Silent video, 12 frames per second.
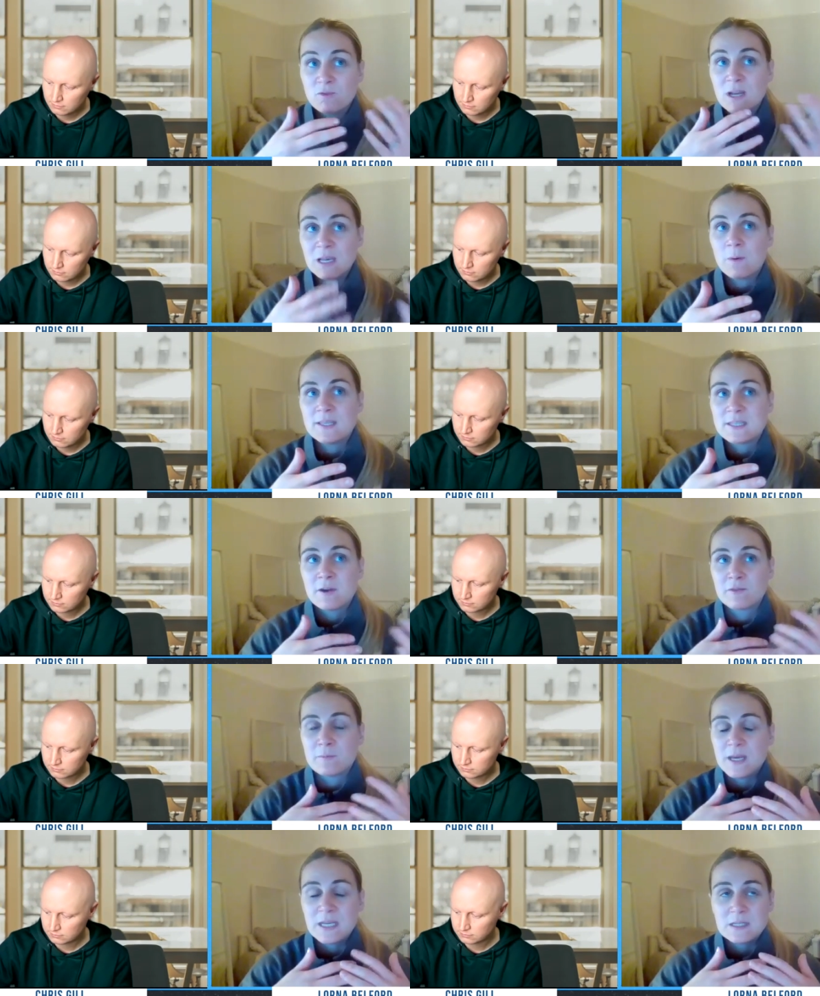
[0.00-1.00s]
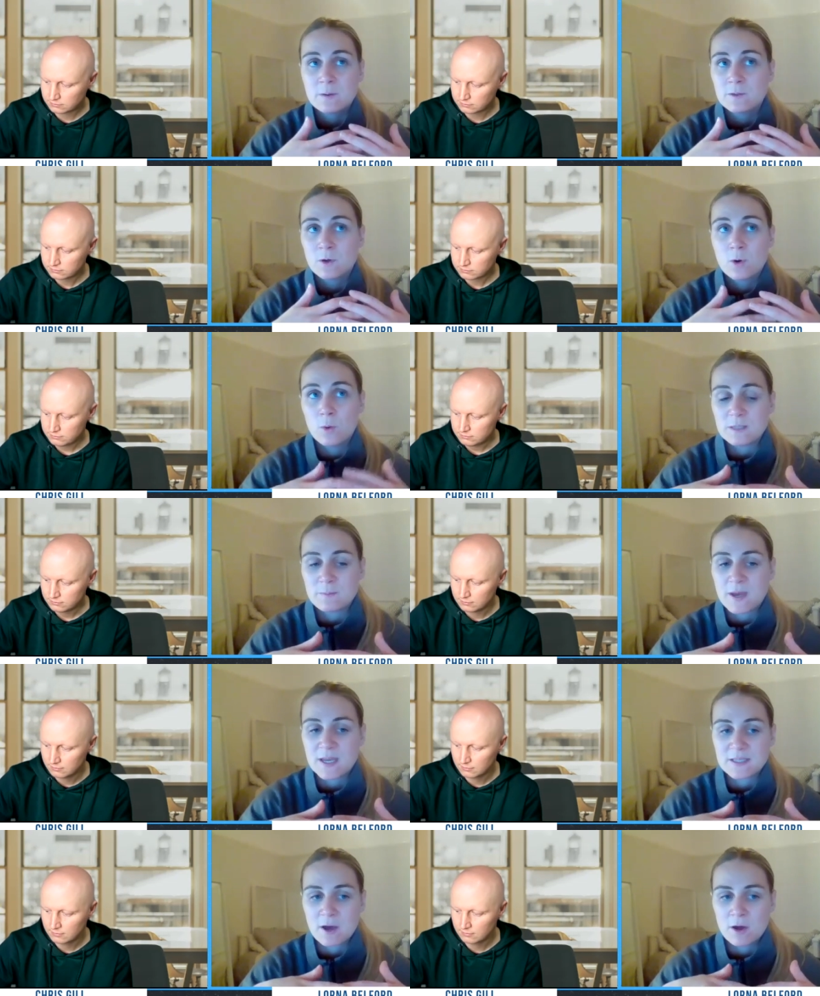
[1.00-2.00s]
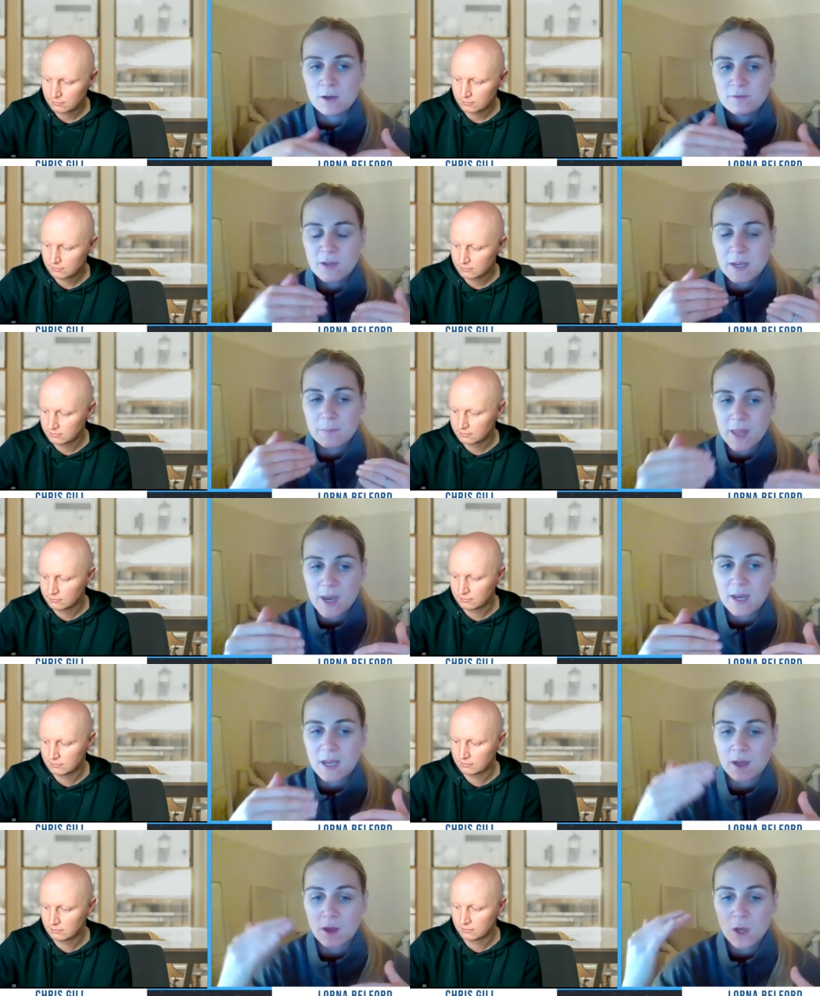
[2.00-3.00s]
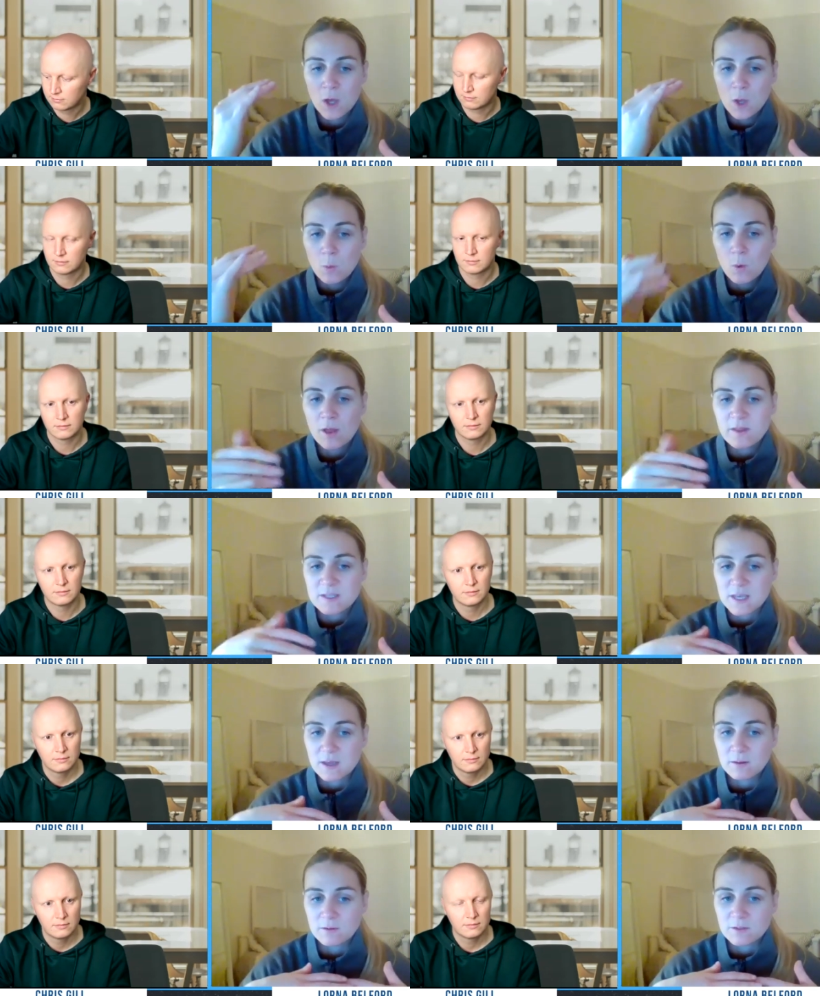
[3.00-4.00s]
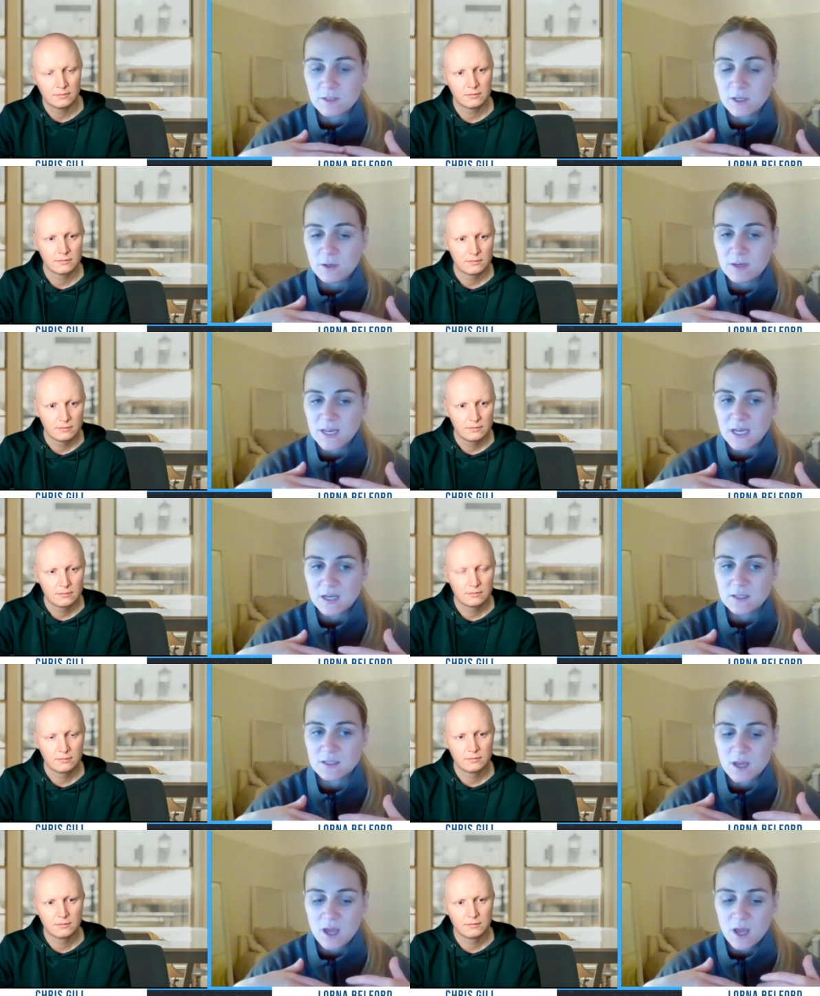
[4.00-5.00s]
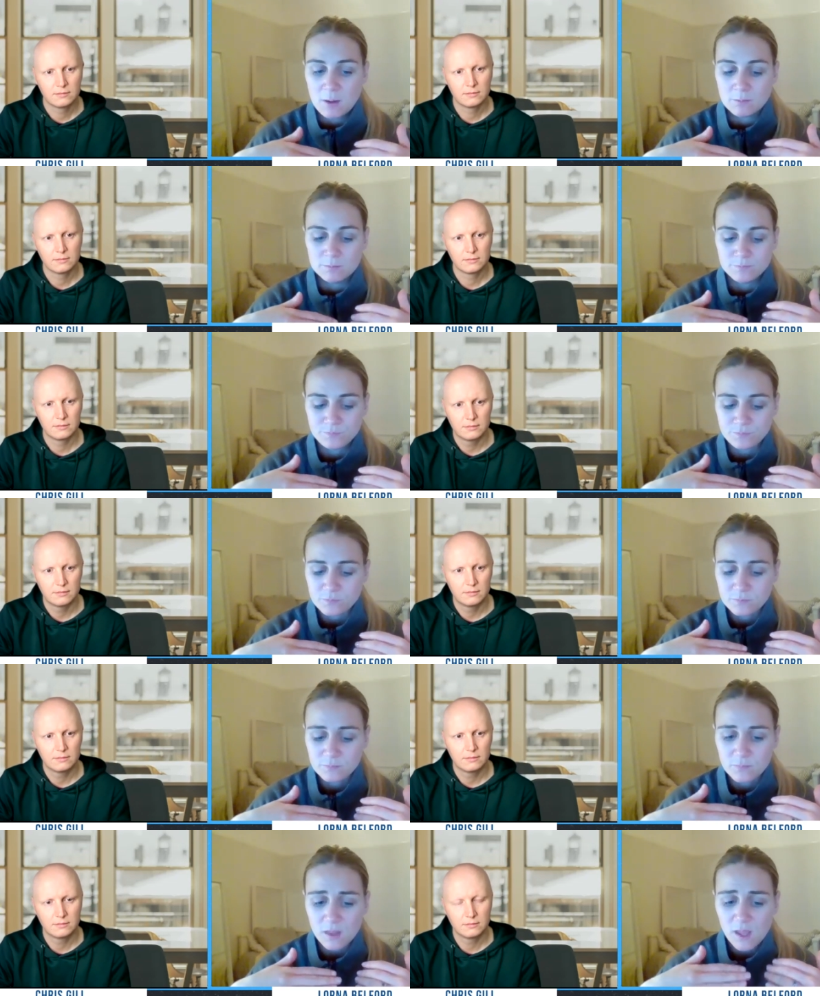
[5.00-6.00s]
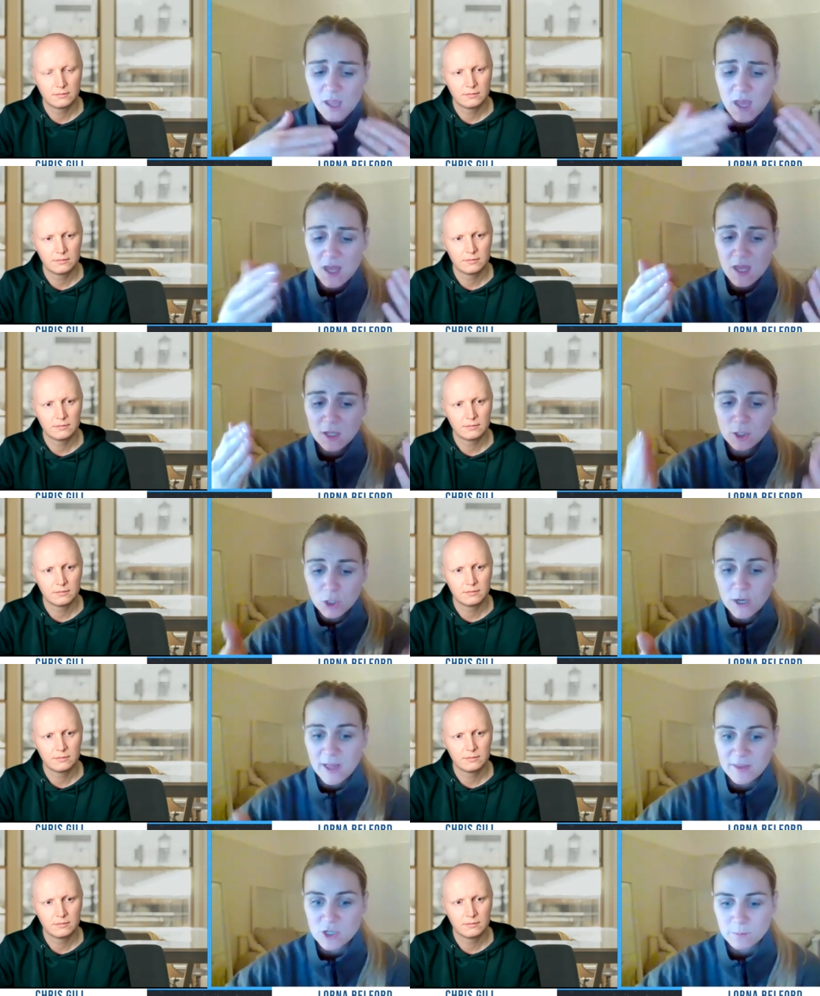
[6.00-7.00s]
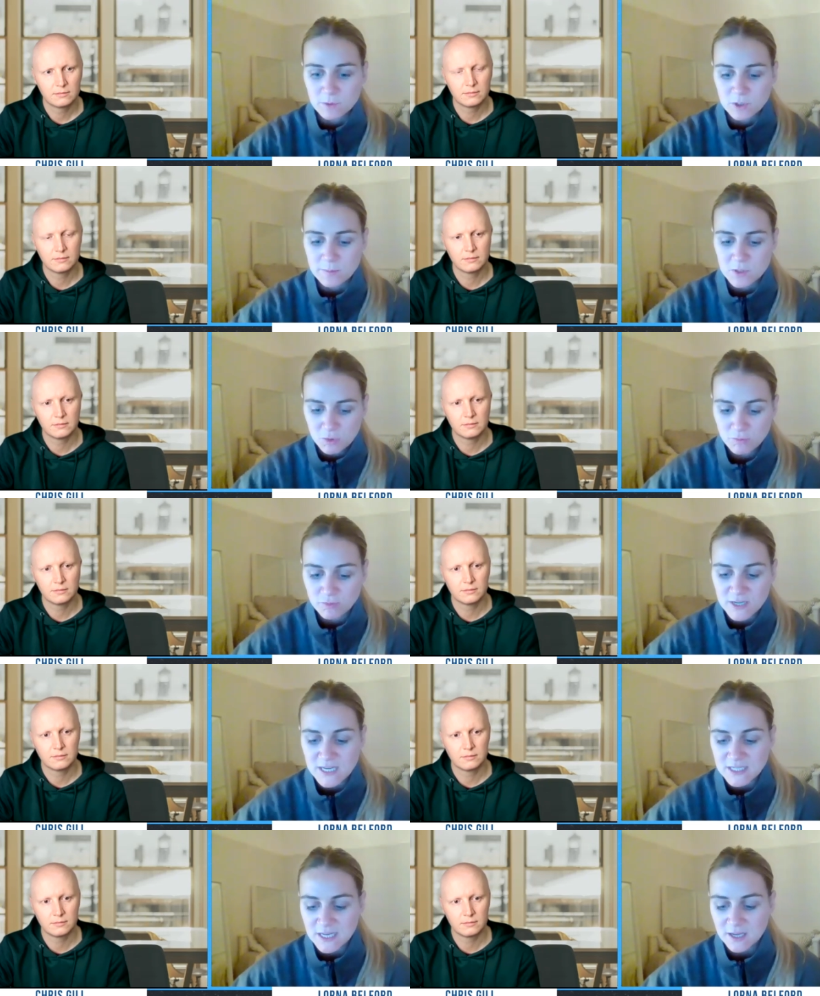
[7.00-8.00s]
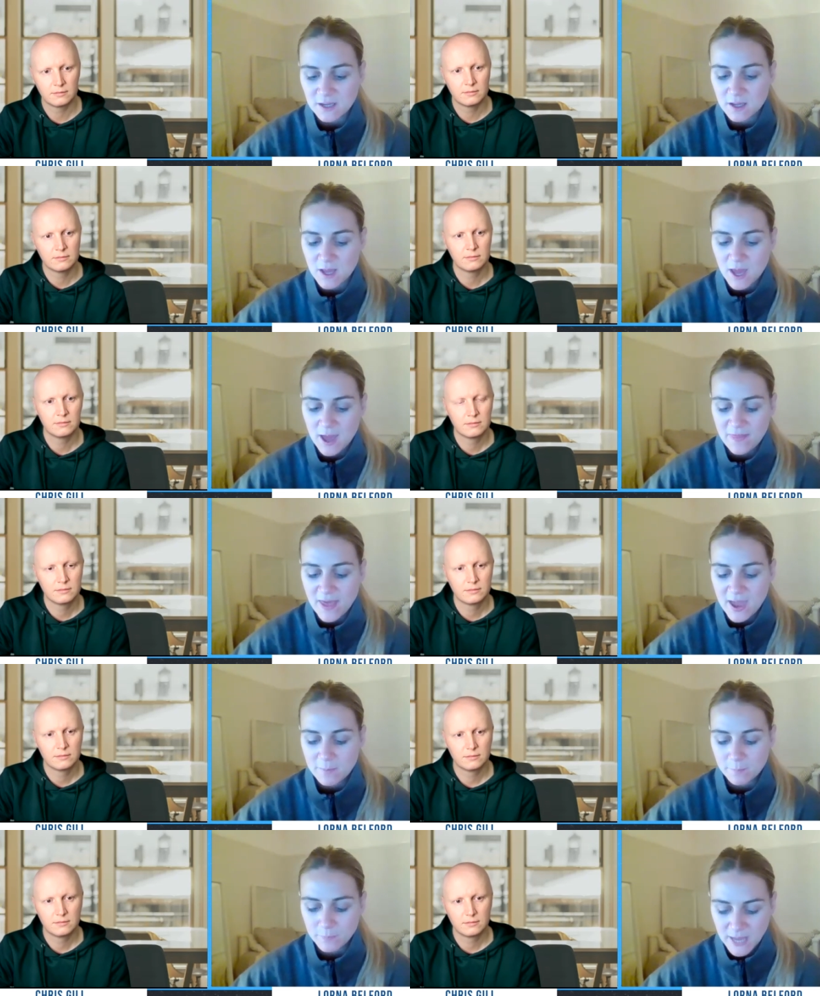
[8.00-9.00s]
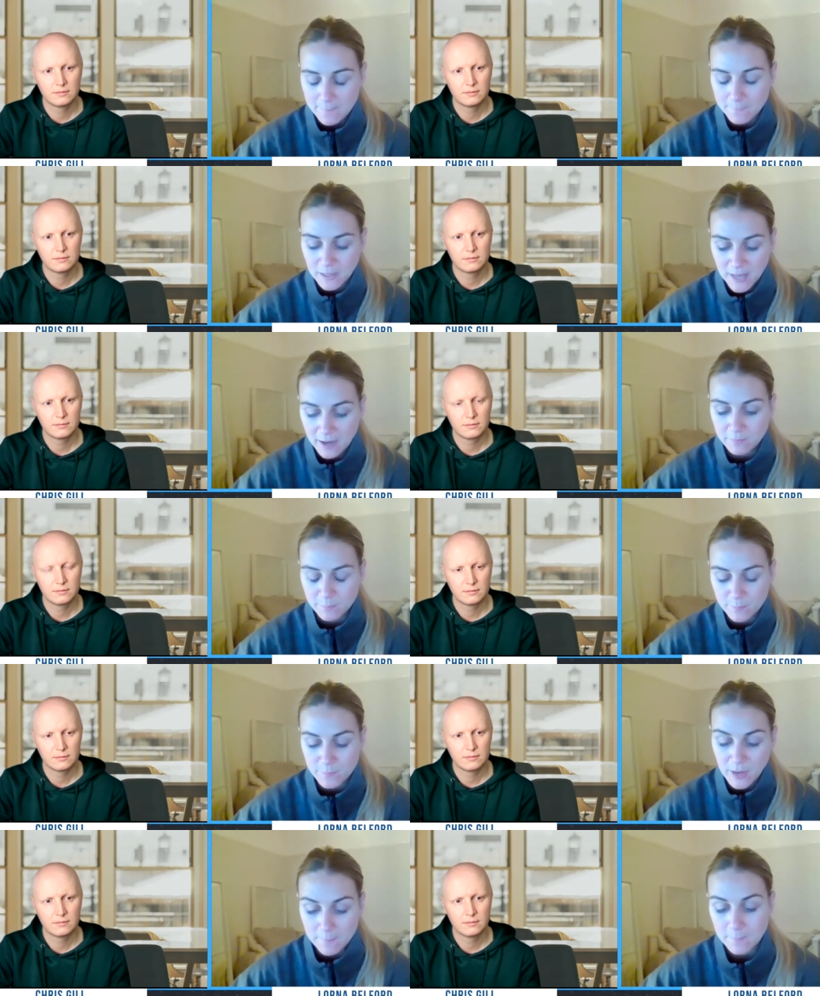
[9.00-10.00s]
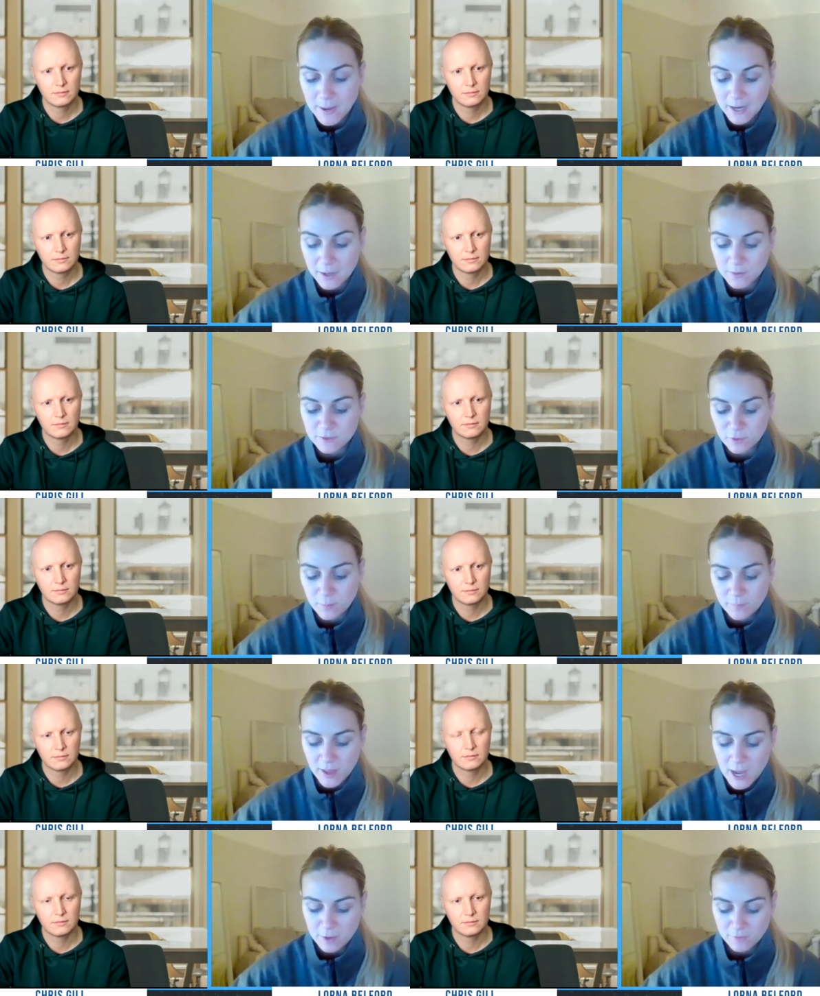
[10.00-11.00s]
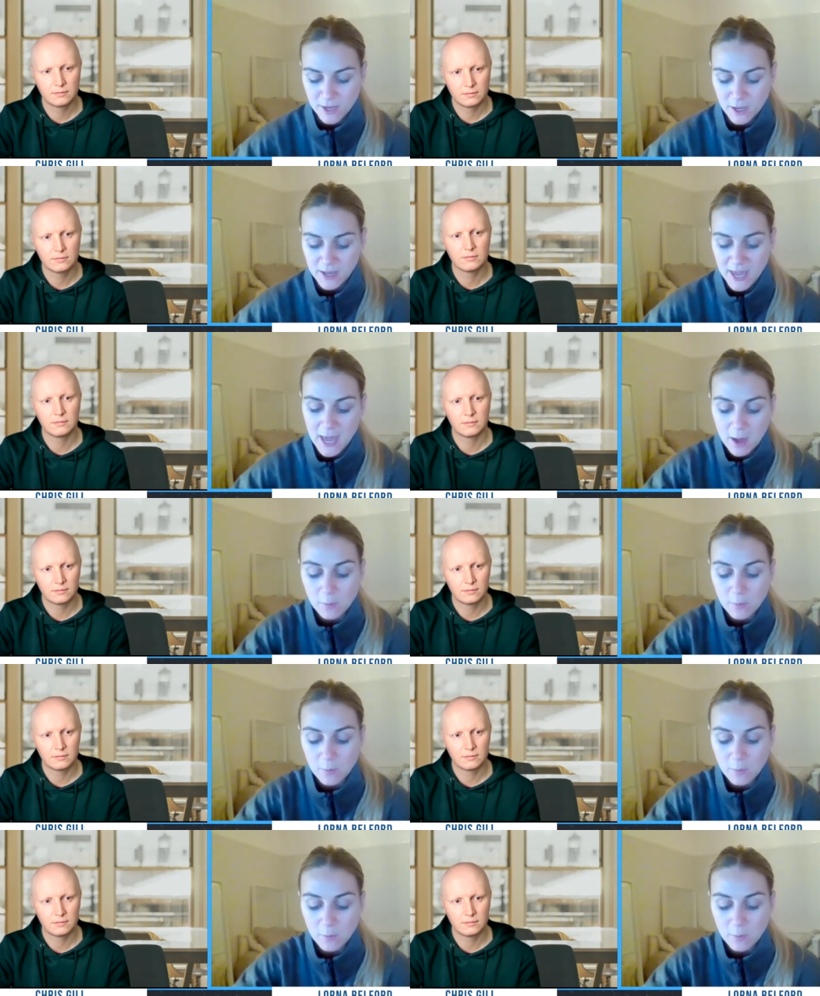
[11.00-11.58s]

Speaker 1: really worked out for me. So I would always pass that on of like planning, what are the skills that you need? Um, look at the job description, read it, and then yeah, plan plan backwards from that of like, okay, how